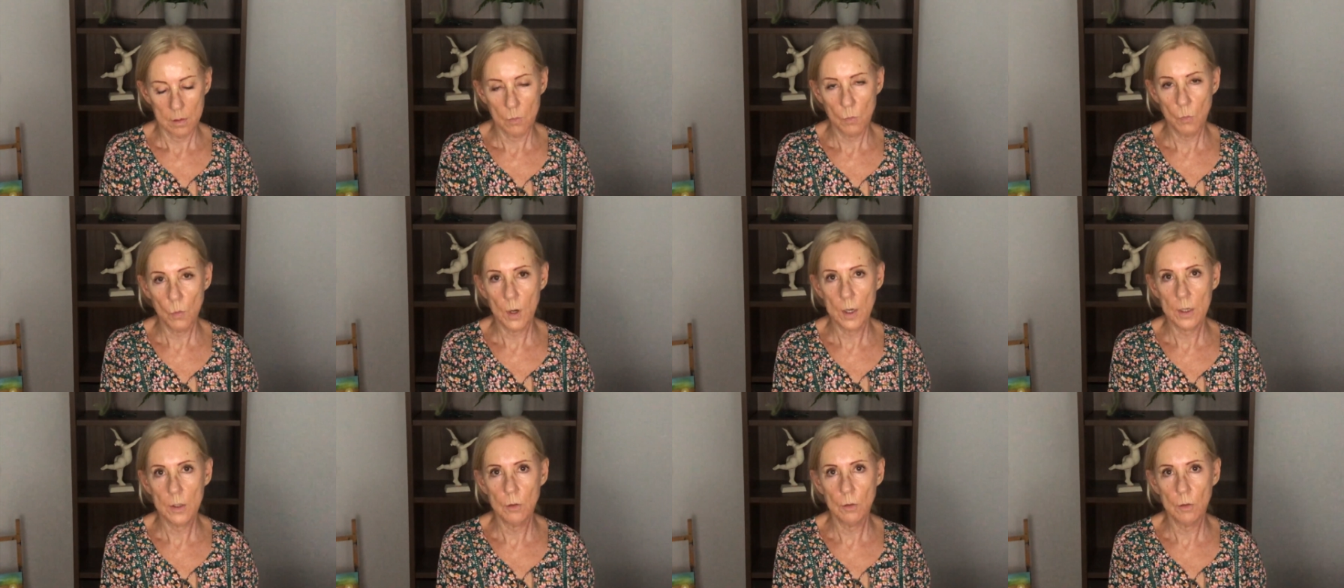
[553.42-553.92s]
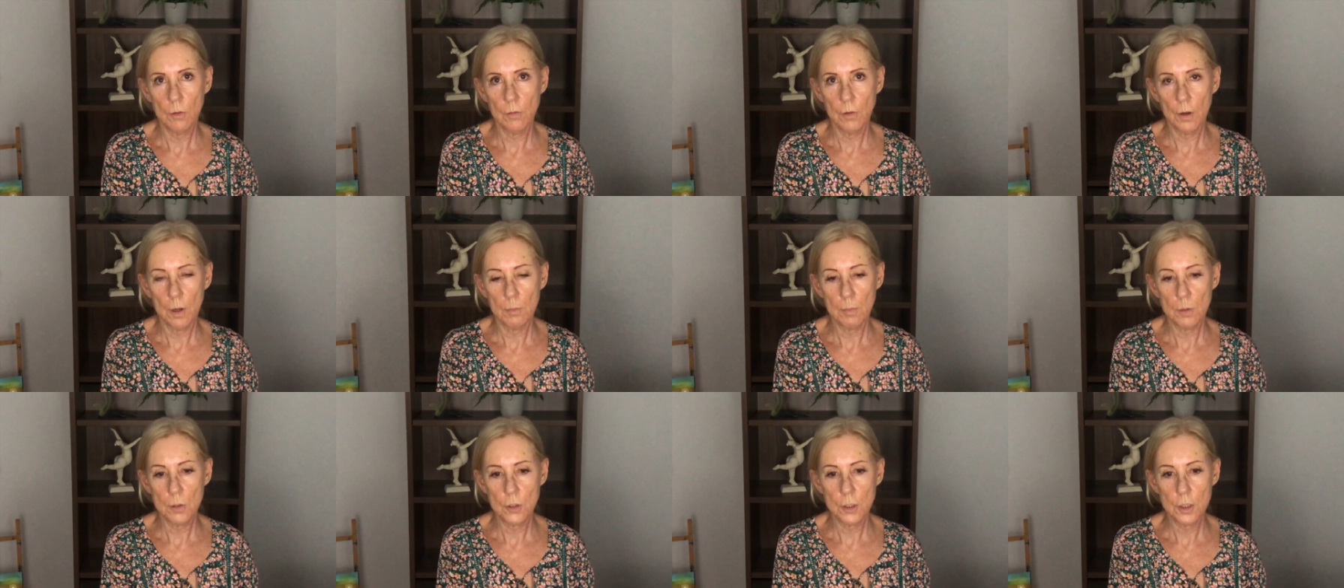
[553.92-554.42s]
When your
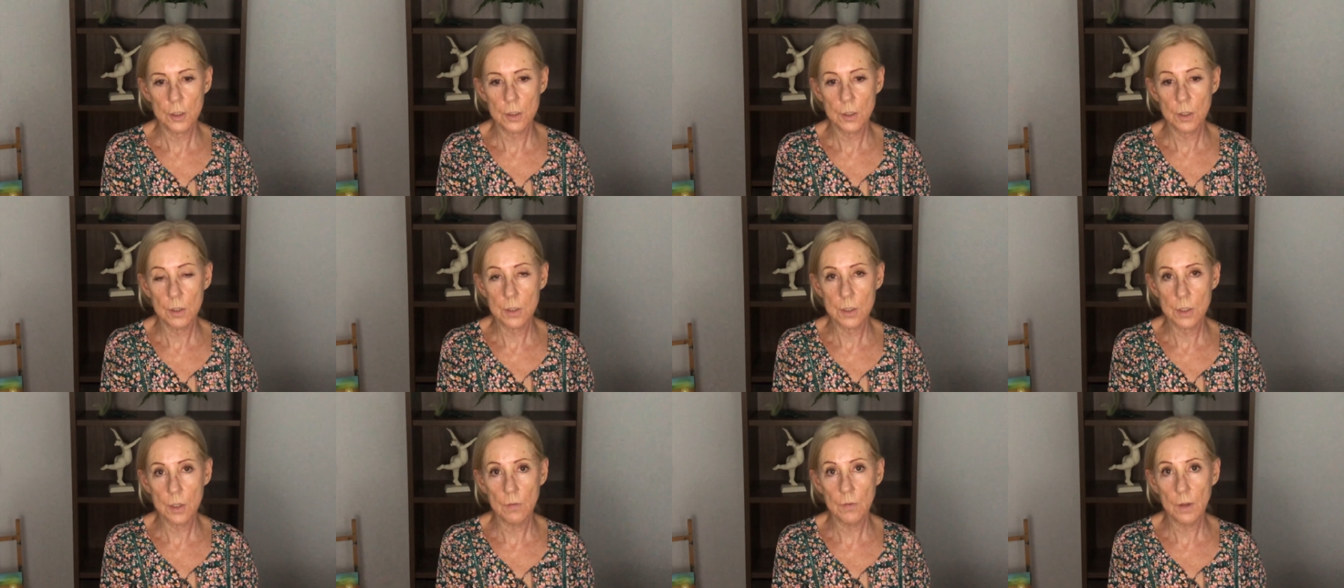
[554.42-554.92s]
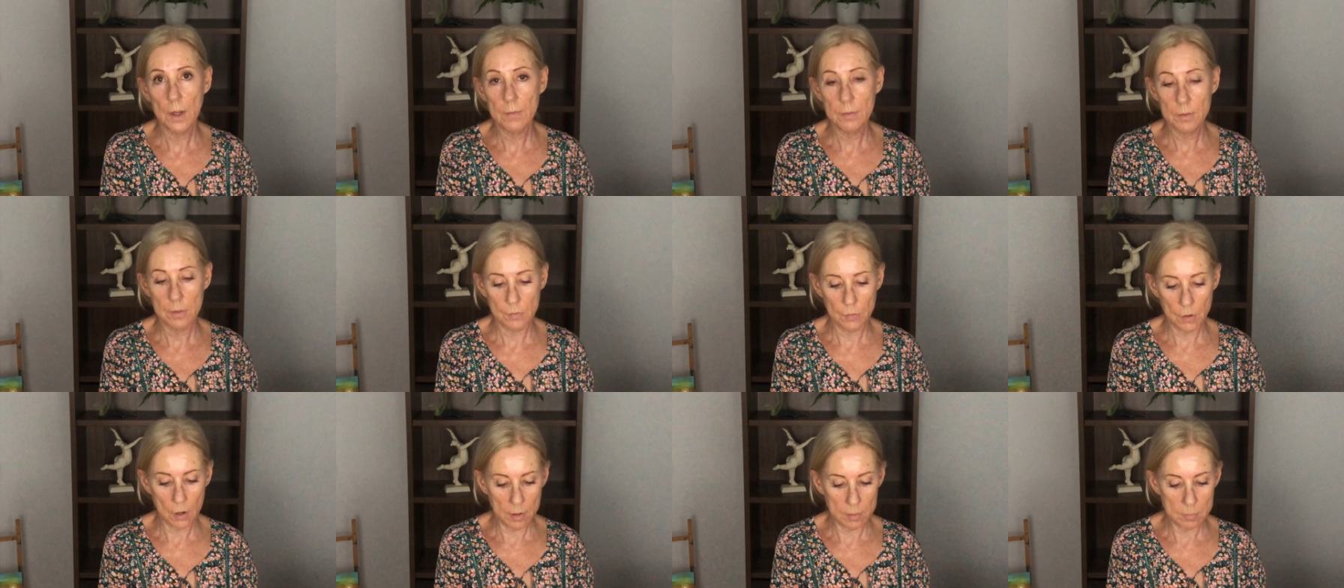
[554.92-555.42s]
Feipushi turns off after
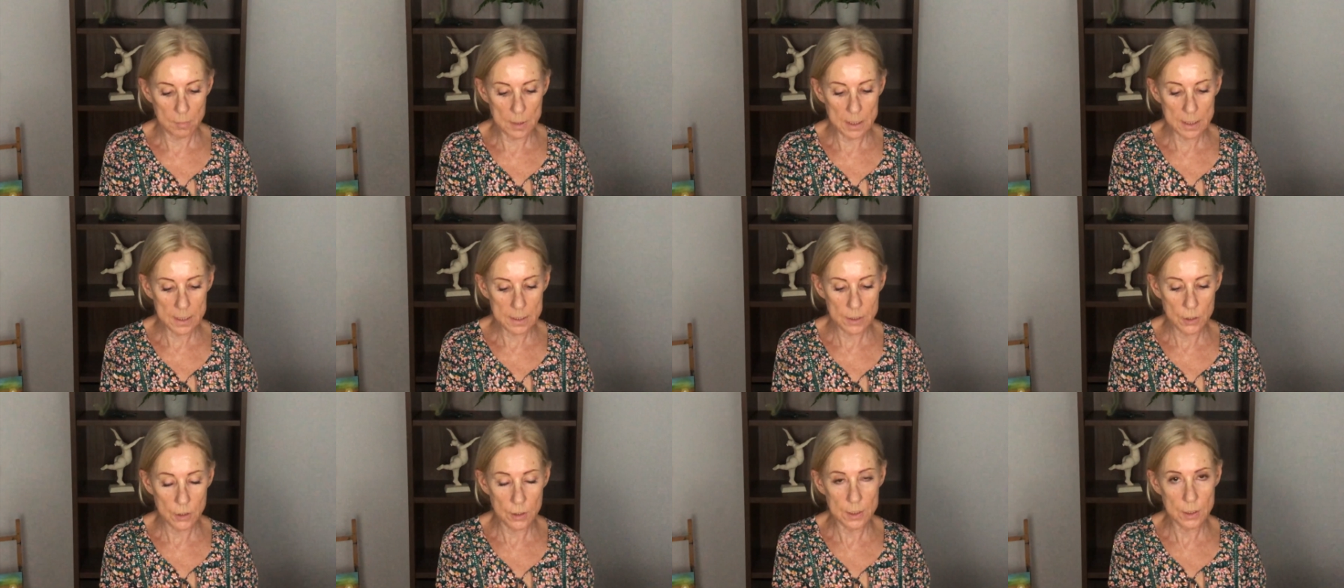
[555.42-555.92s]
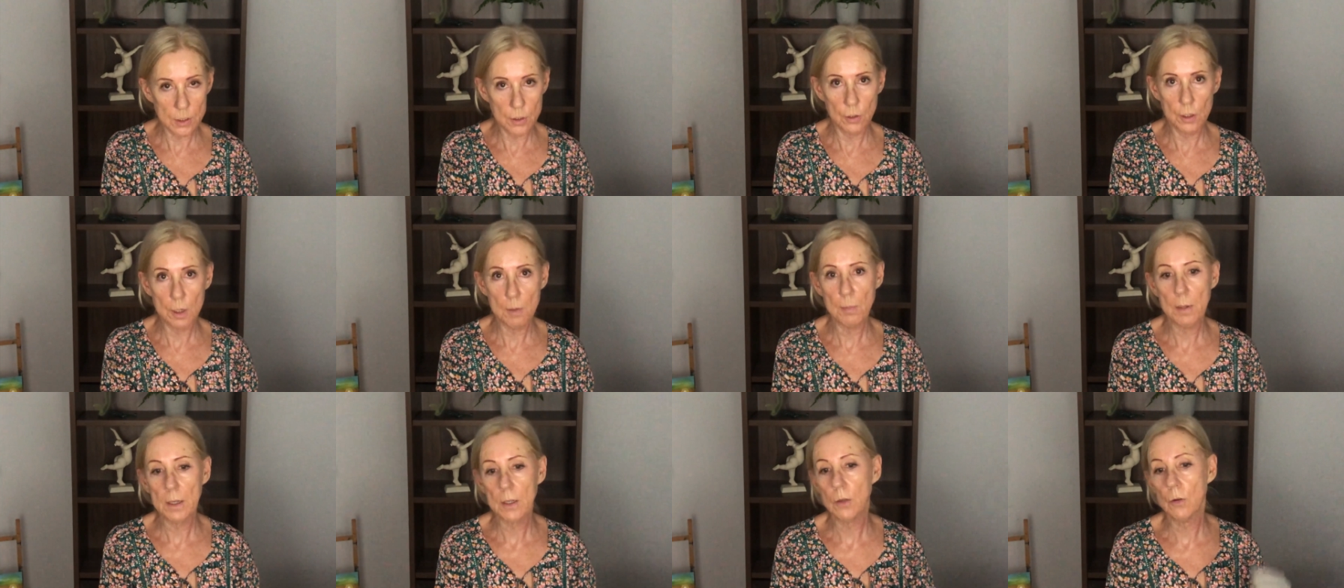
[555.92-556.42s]
5 minutes, just turn
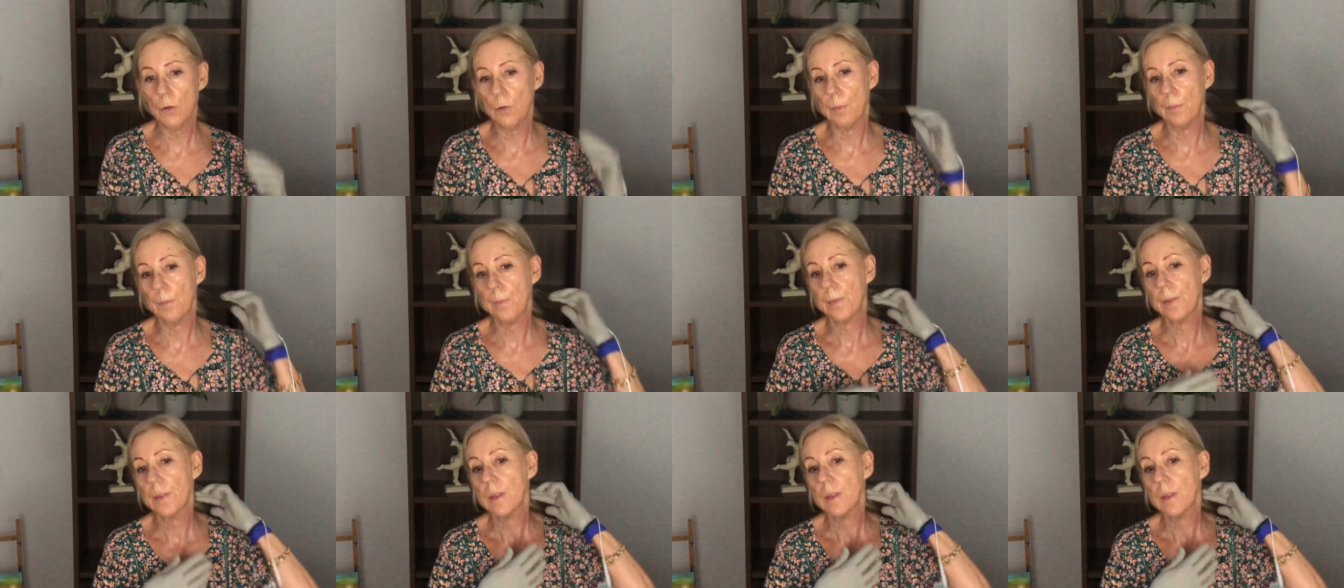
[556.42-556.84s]
it back on.